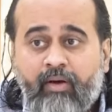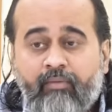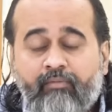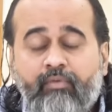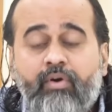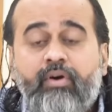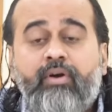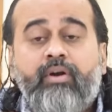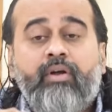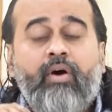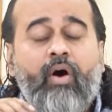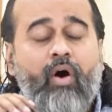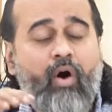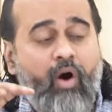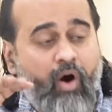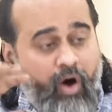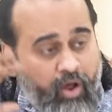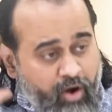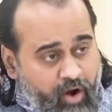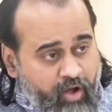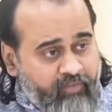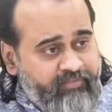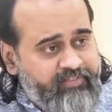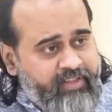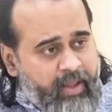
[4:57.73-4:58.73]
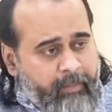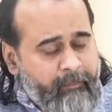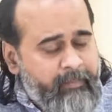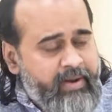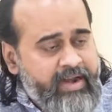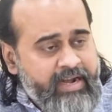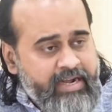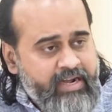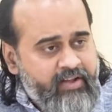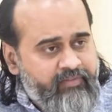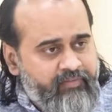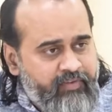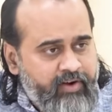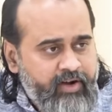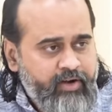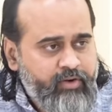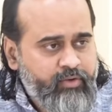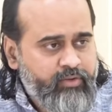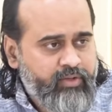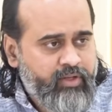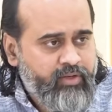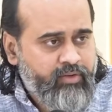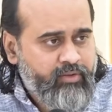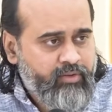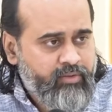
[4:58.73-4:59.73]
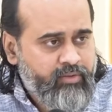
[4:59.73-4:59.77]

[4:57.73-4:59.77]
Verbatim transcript: would all of them be indifferent to the